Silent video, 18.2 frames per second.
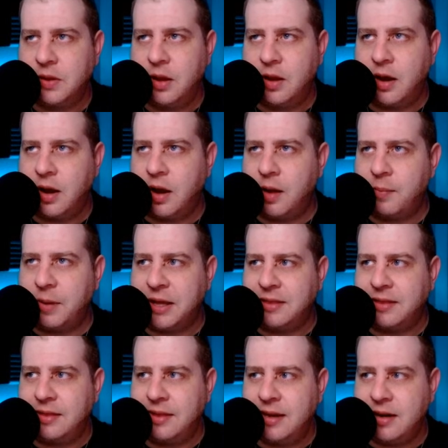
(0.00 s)
I
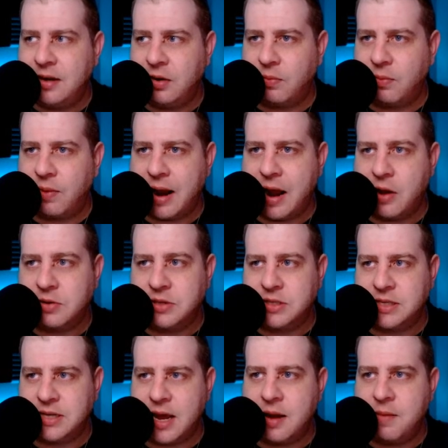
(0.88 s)
think around
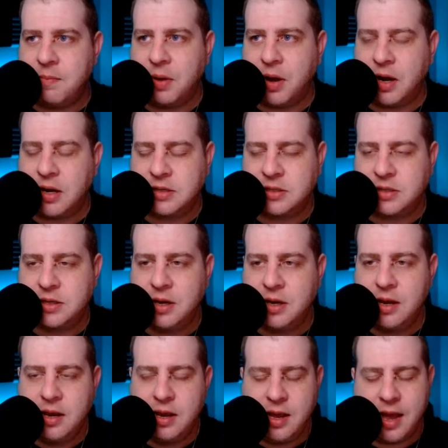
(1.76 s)
$10
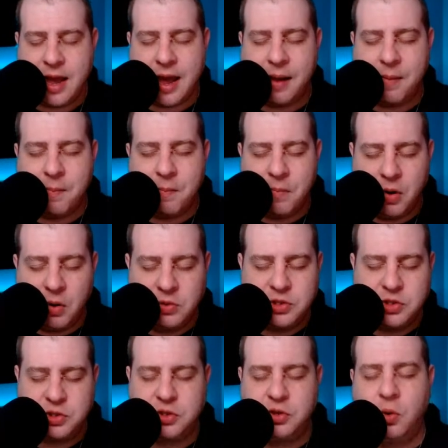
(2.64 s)
at
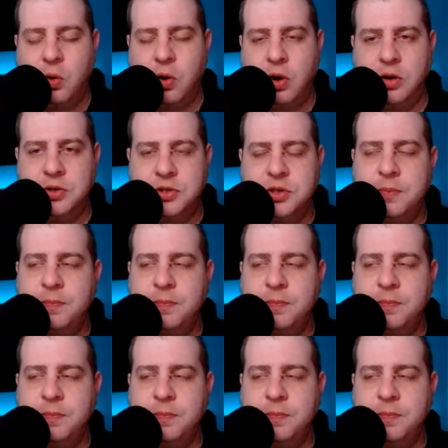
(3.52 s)
most stores.